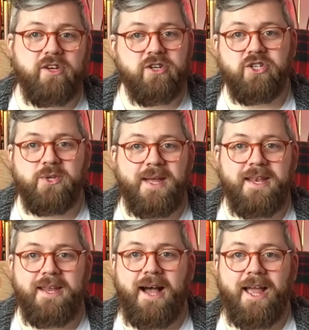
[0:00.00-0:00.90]
you're
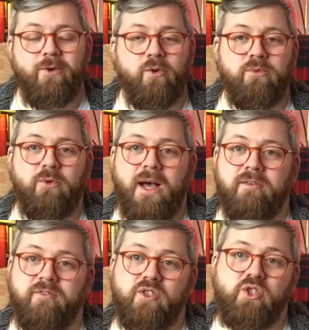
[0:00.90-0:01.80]
doing, I hope you
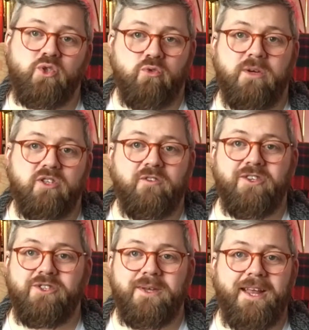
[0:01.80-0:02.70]
have so much fun
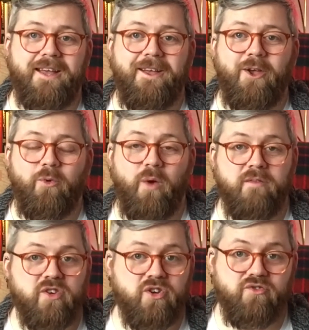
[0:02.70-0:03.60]
doing it.
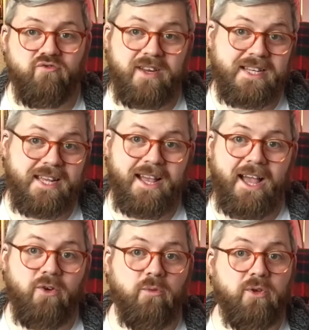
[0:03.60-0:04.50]
Whatever you're reading, I
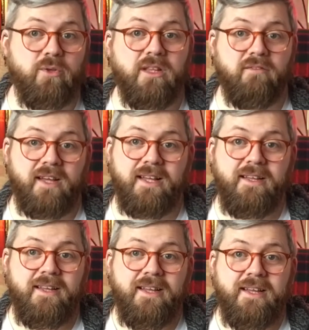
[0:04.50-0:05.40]
hope you love it.
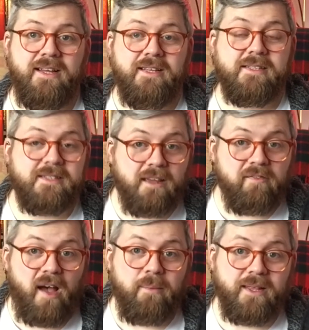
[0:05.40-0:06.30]
Stay
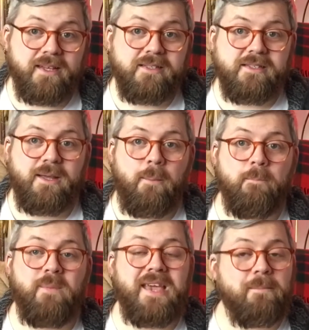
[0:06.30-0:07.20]
fabulous,
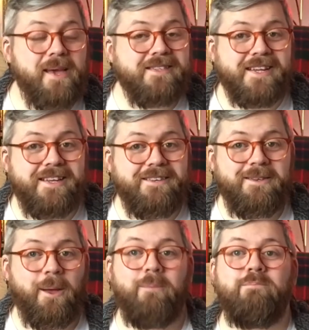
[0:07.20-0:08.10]
be amazing,
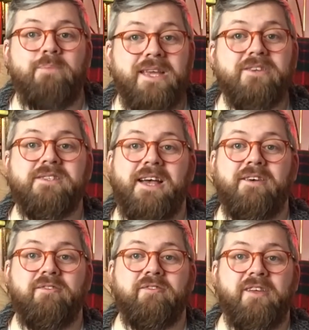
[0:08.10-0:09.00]
be
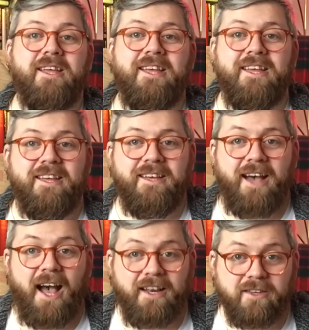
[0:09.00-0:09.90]
yourself,
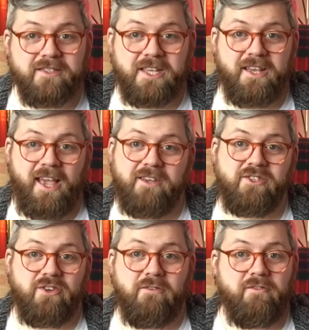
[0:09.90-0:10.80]
and I'll see you again
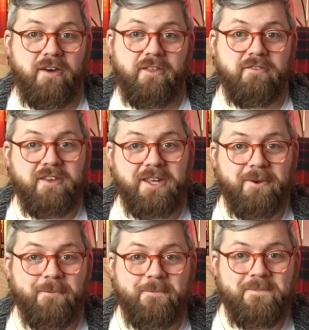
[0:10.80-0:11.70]
soon for another
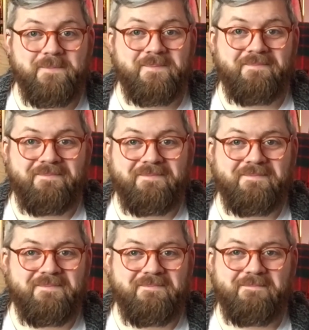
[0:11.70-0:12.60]
video.
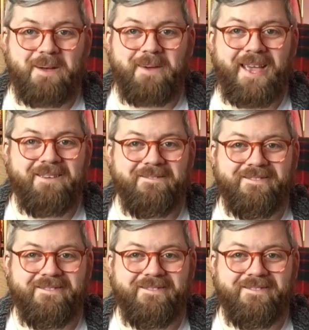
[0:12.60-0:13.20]
Bye bye.